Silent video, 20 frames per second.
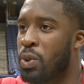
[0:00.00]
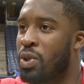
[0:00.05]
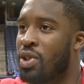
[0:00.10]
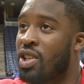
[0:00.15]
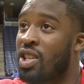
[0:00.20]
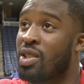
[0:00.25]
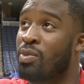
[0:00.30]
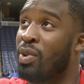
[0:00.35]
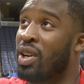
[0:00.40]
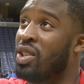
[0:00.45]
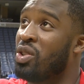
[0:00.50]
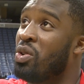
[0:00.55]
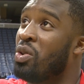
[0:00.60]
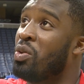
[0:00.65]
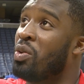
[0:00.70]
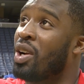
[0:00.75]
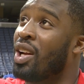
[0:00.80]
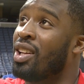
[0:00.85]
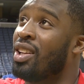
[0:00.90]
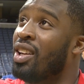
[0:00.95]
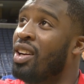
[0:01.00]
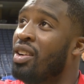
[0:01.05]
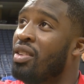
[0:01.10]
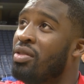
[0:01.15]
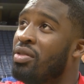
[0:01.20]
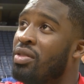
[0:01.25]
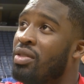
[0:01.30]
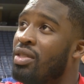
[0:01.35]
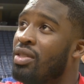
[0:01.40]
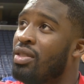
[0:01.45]
just by doing what I love.
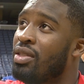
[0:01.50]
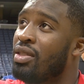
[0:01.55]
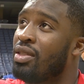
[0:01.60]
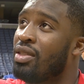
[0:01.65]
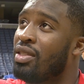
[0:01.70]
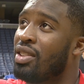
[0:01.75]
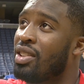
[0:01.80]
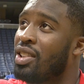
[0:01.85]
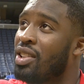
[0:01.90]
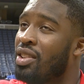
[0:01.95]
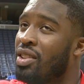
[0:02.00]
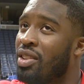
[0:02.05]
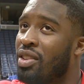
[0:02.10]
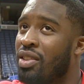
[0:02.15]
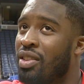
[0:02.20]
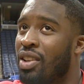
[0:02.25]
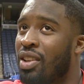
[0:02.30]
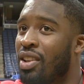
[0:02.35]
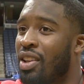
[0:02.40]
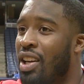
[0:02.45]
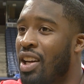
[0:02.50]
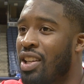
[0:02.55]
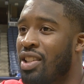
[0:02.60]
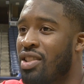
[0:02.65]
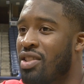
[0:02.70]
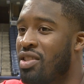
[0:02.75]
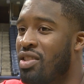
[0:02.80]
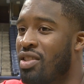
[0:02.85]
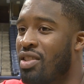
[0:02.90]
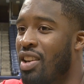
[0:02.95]
You know,
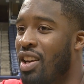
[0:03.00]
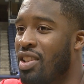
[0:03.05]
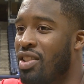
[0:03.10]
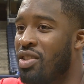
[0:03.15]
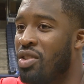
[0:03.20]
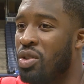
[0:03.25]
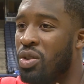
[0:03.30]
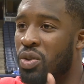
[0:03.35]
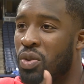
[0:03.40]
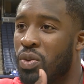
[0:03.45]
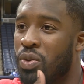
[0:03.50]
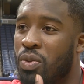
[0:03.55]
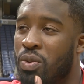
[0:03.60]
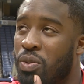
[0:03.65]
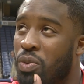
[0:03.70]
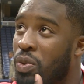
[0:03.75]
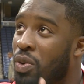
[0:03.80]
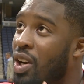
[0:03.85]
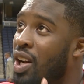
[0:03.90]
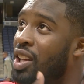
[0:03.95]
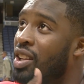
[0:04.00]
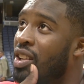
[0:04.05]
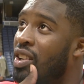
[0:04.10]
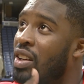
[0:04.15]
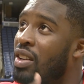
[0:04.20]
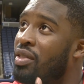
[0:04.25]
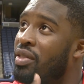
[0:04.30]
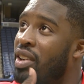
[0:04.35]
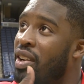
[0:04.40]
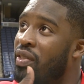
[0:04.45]
I do what I
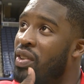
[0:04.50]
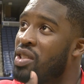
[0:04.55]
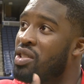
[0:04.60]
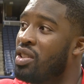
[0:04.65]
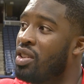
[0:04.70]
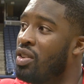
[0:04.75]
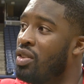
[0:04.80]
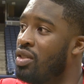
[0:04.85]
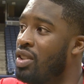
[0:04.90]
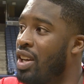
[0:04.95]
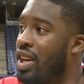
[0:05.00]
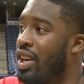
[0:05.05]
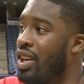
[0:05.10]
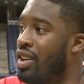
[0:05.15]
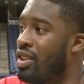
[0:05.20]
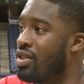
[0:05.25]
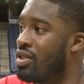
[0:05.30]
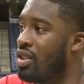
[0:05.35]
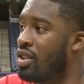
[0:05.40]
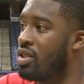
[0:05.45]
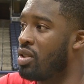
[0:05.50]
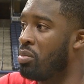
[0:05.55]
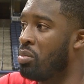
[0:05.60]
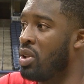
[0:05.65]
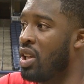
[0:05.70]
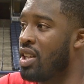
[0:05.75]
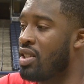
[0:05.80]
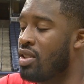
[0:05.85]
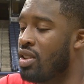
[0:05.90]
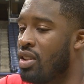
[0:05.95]
love every single day, and it's such a
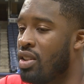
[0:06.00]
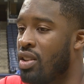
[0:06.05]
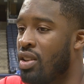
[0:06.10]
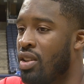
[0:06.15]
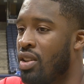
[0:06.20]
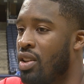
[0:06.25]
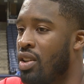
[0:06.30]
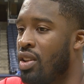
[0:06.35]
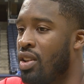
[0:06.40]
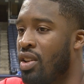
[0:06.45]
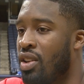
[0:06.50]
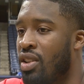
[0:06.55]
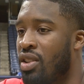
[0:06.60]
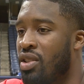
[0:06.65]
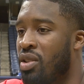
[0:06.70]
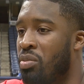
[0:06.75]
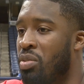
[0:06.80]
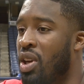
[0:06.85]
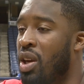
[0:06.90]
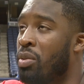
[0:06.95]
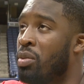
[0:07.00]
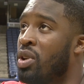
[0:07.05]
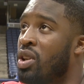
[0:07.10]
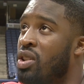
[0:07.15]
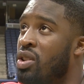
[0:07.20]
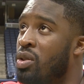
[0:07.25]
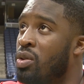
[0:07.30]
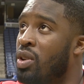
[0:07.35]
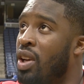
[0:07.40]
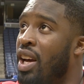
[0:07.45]
blessing to be able to do